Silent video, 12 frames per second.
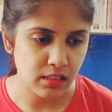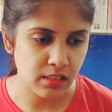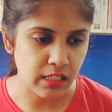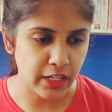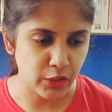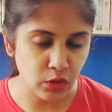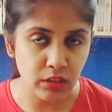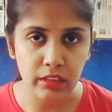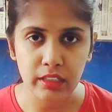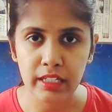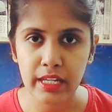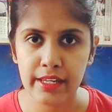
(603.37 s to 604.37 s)

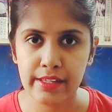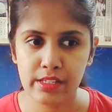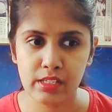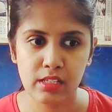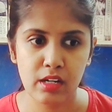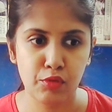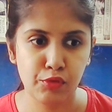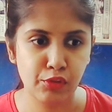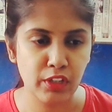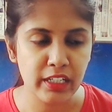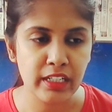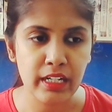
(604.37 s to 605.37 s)
Sardothian is a
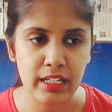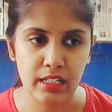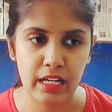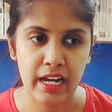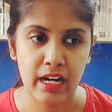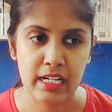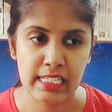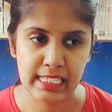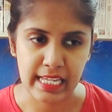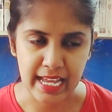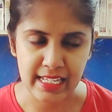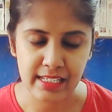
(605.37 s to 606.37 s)
feared
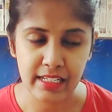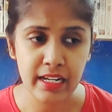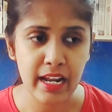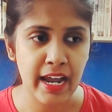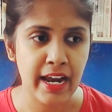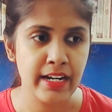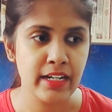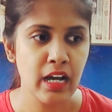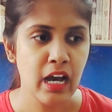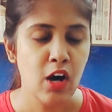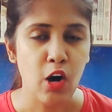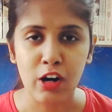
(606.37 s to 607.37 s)
assassin and
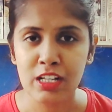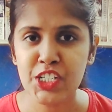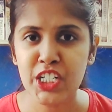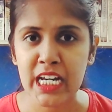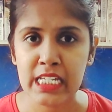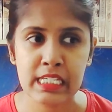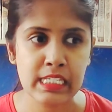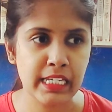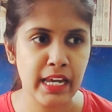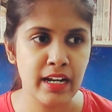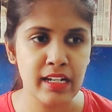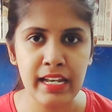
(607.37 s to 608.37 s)
all she does is
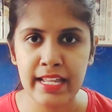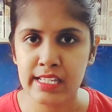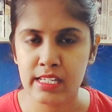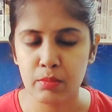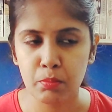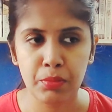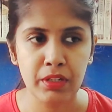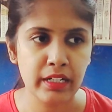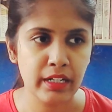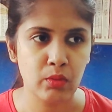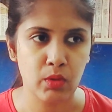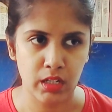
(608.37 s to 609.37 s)
giggle and simper
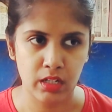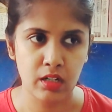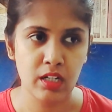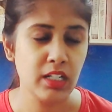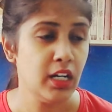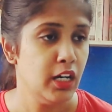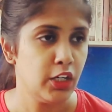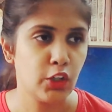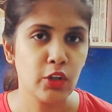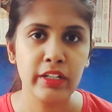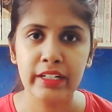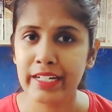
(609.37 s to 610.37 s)
and whatnot.
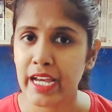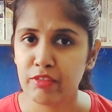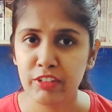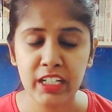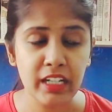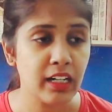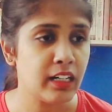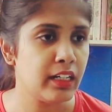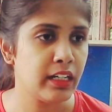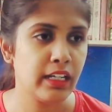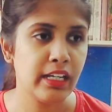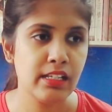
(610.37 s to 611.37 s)
Dorian
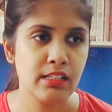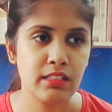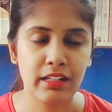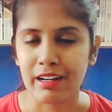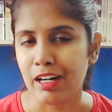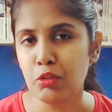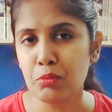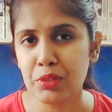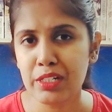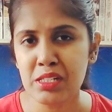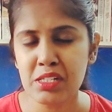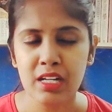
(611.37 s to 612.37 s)
Havilliard is the crown
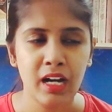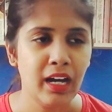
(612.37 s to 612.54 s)
prince